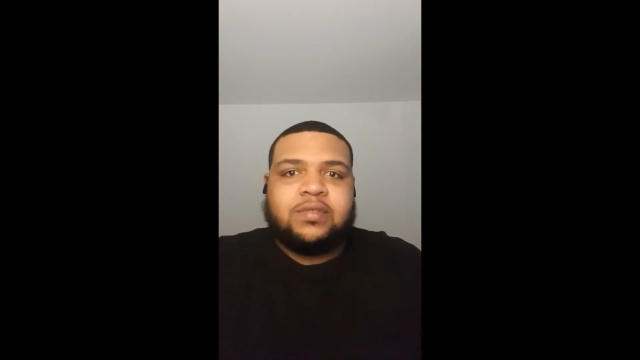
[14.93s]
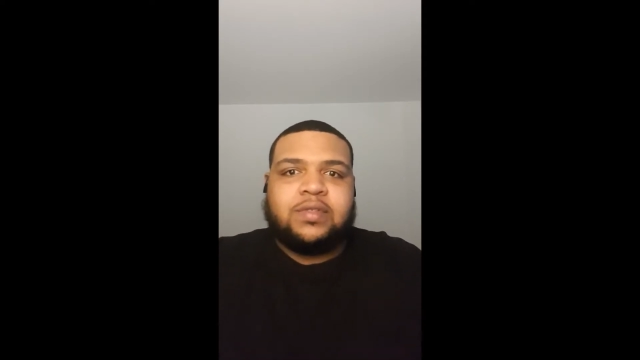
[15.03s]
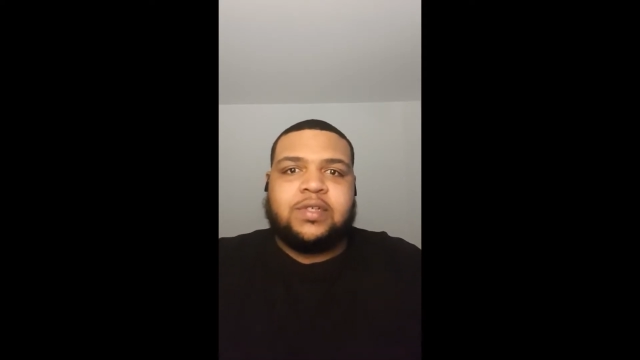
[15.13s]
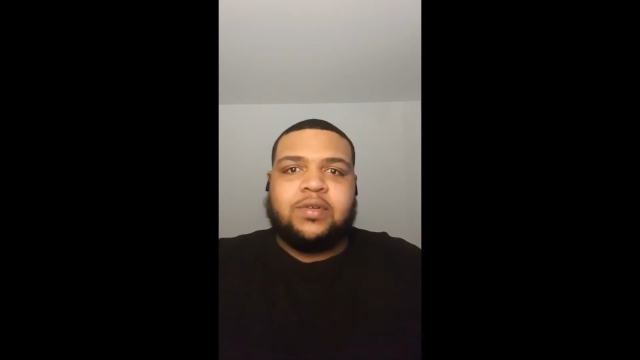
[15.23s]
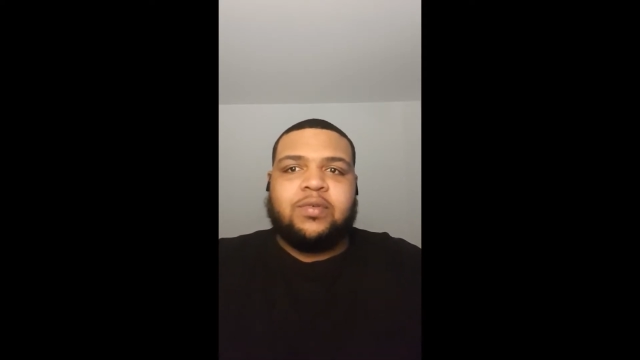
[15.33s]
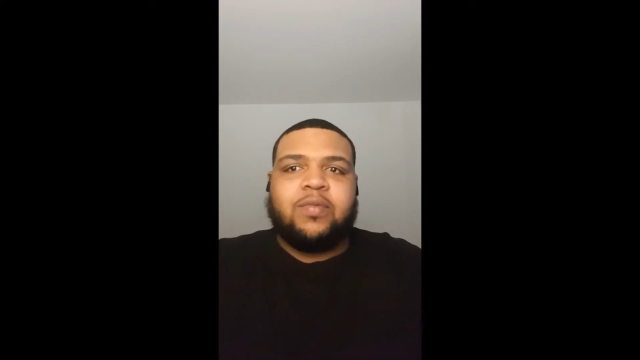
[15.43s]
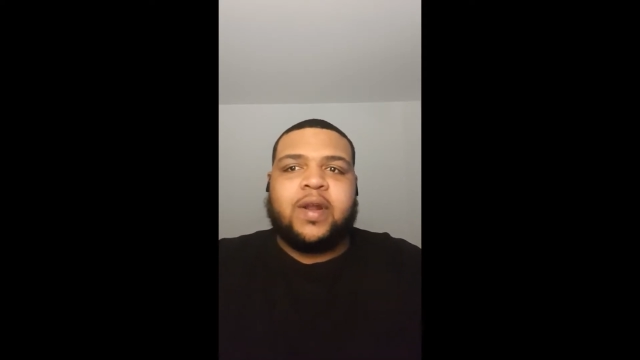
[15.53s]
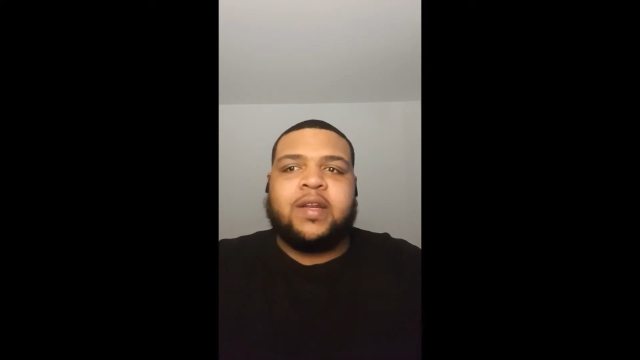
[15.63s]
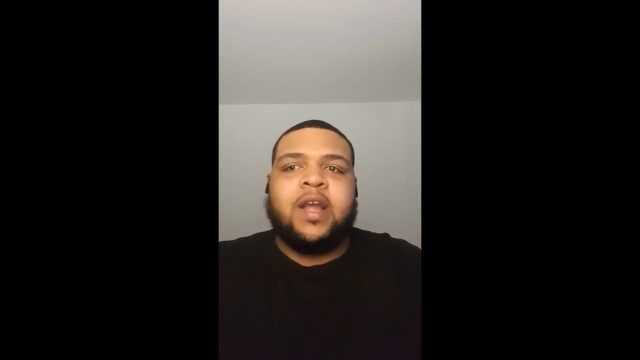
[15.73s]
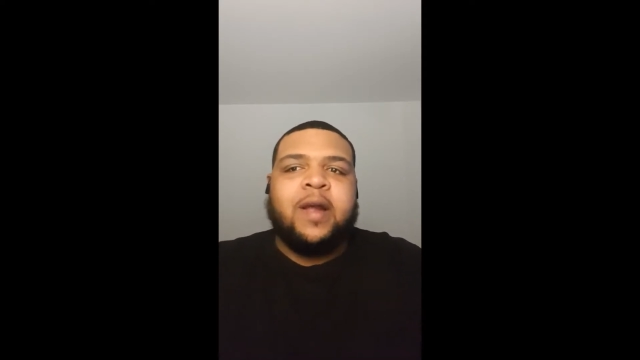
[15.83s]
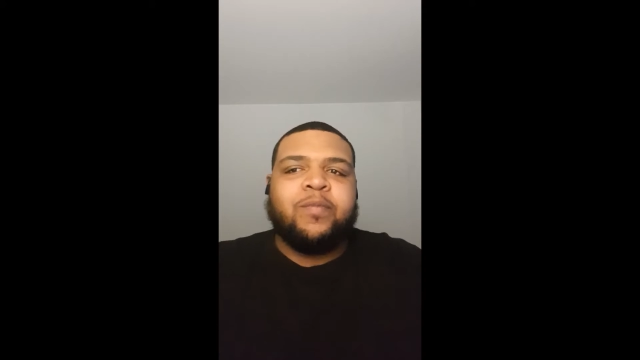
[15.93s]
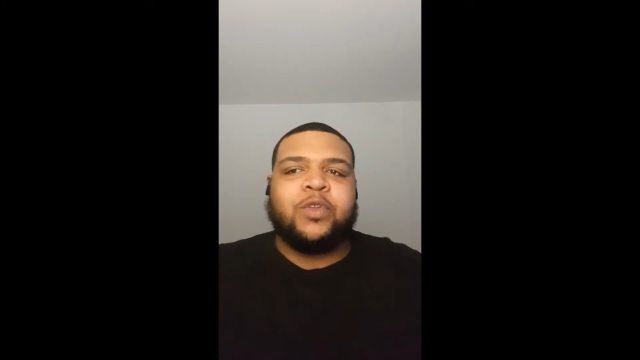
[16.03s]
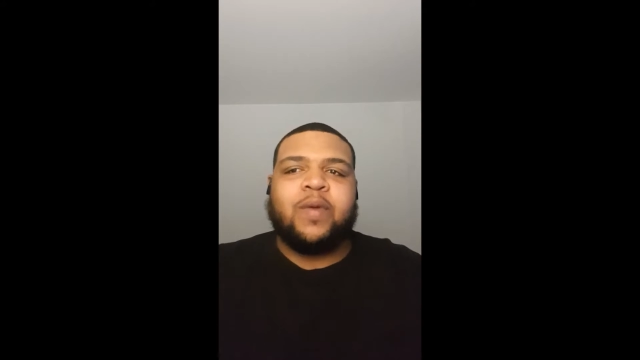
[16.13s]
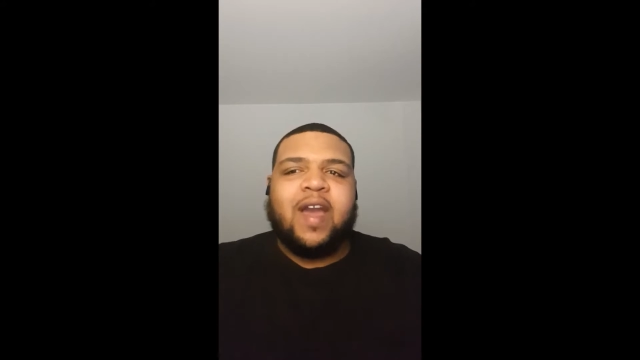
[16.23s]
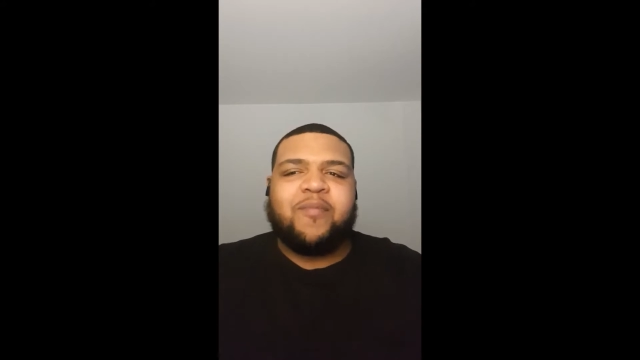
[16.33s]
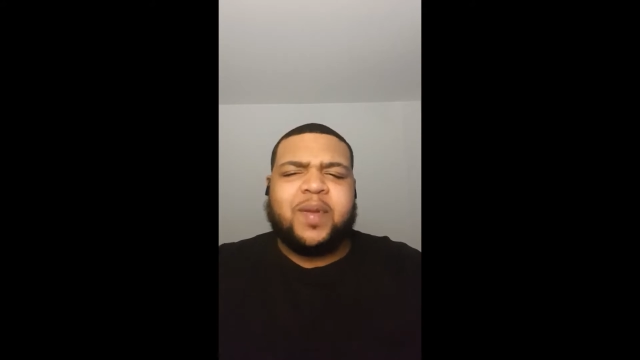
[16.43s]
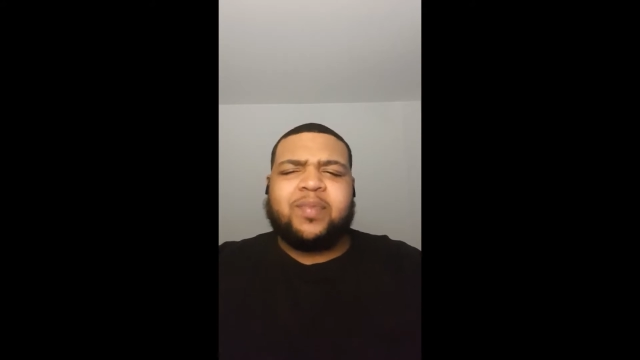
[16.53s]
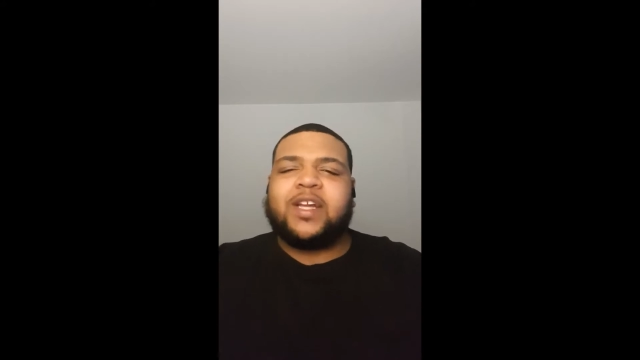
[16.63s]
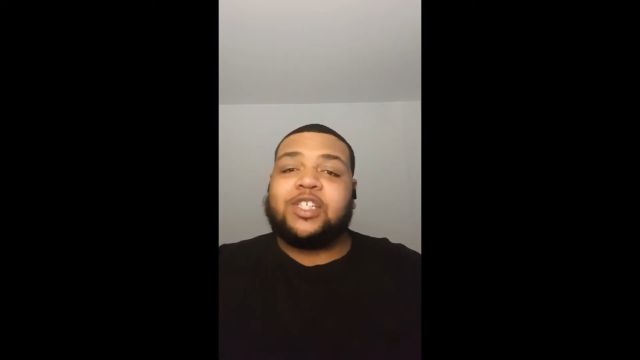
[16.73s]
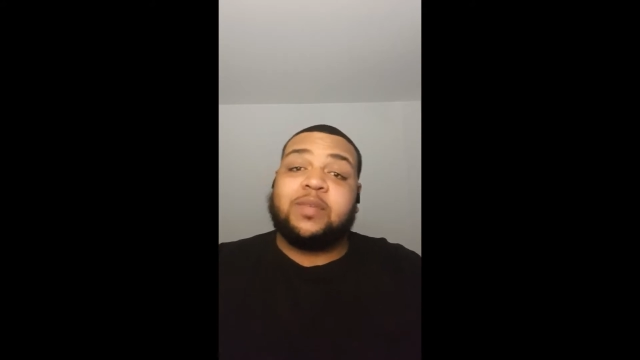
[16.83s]
do when you have
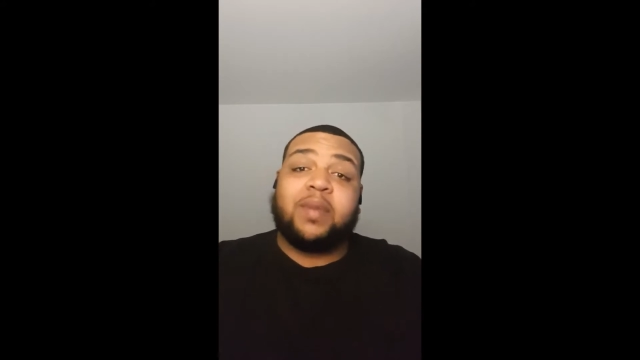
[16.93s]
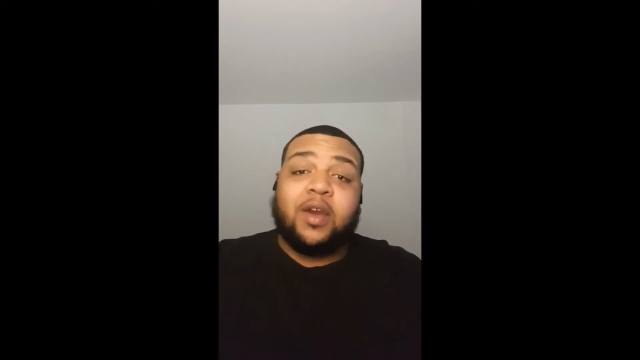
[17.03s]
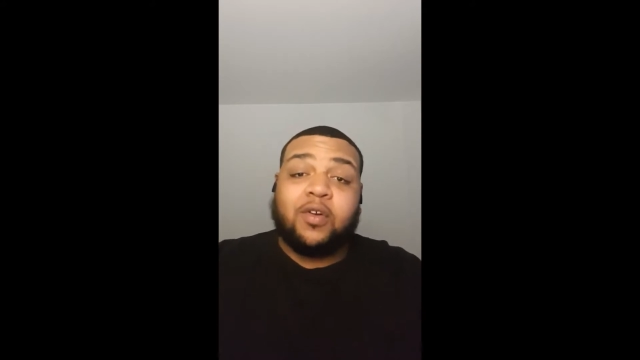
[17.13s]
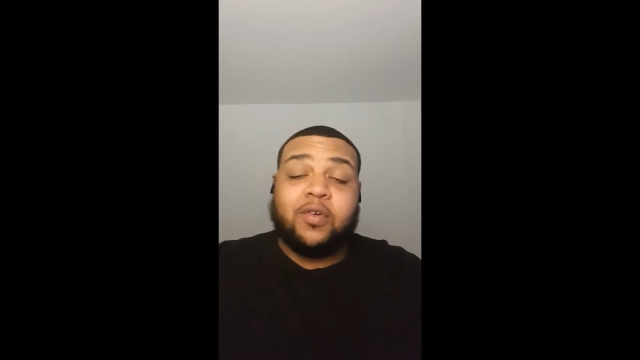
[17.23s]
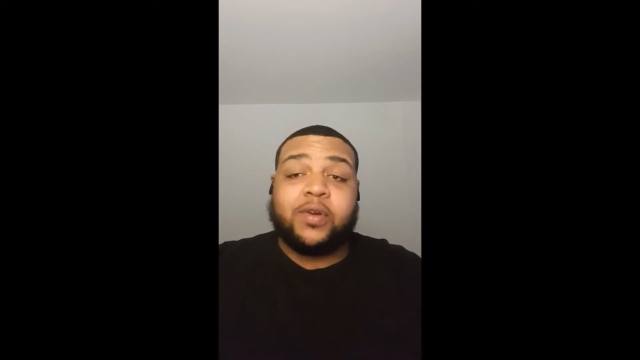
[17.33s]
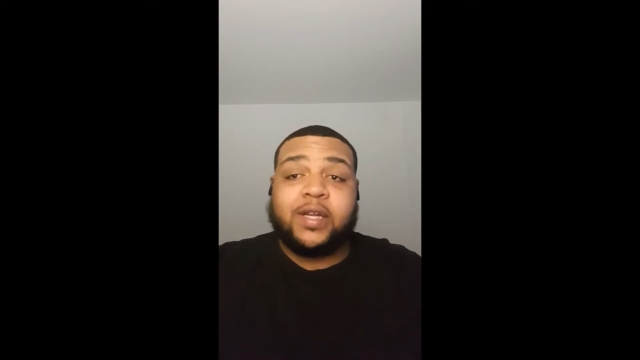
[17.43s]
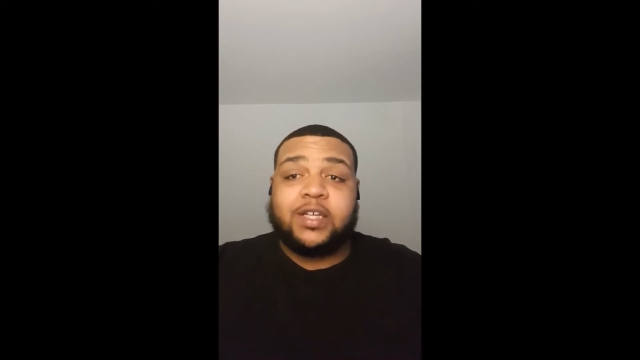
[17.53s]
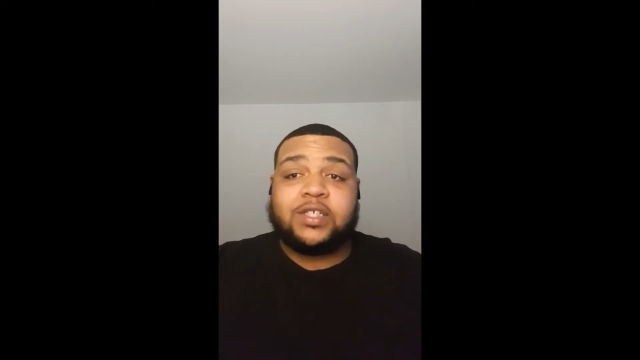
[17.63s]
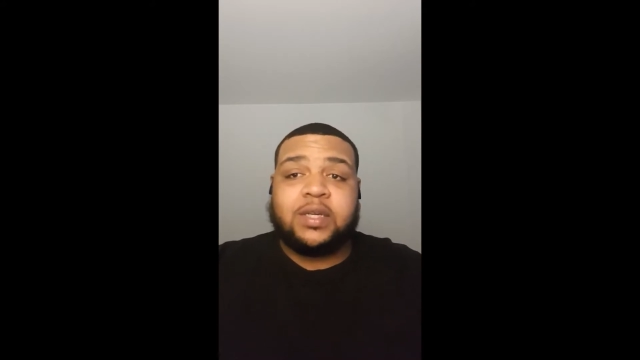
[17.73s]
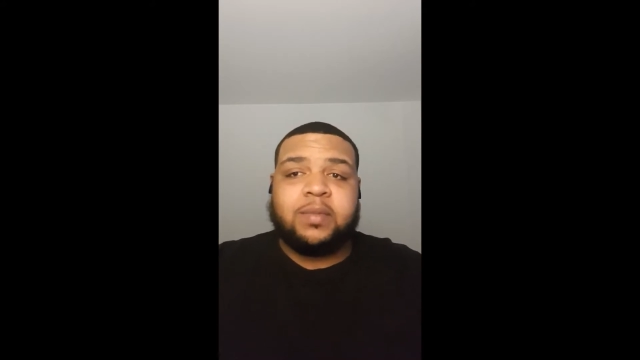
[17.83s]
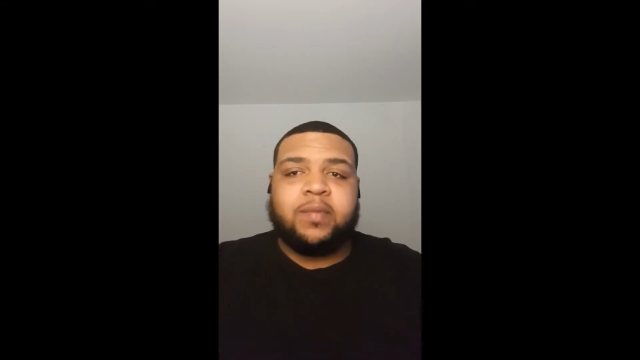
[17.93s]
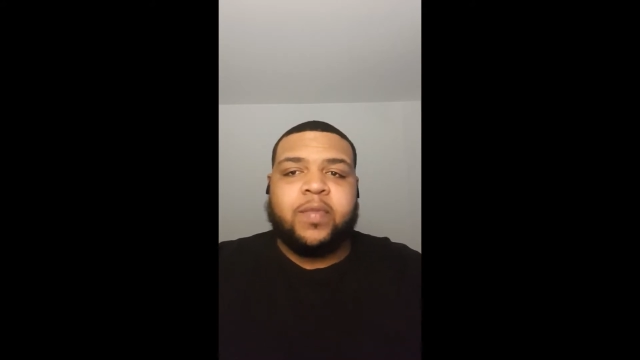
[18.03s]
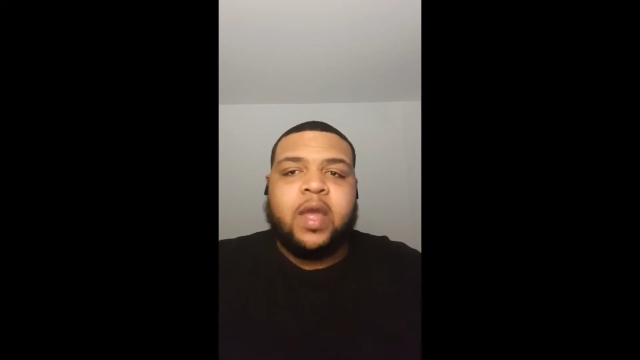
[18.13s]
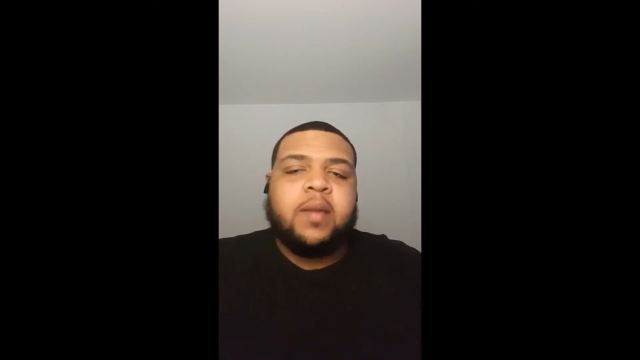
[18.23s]
people like Jinbei on Onigashima,